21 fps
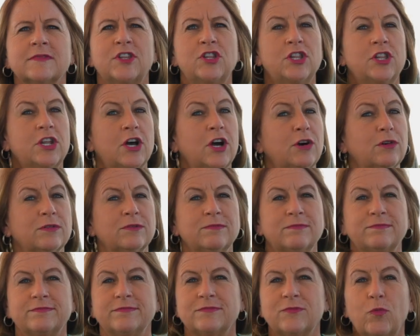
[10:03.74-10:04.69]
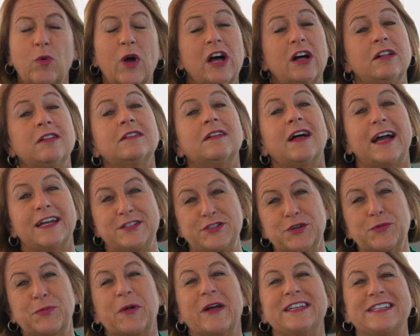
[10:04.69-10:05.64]
No. Well, I
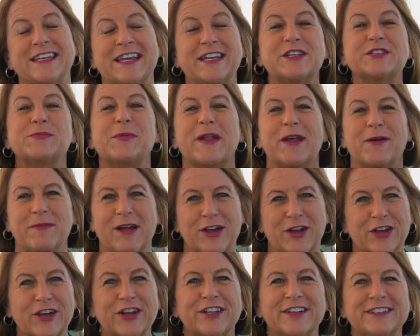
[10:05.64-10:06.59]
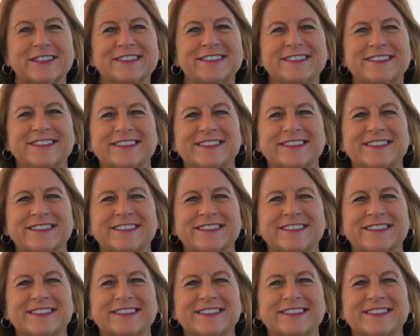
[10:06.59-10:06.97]
do play tennis, but I'm not good.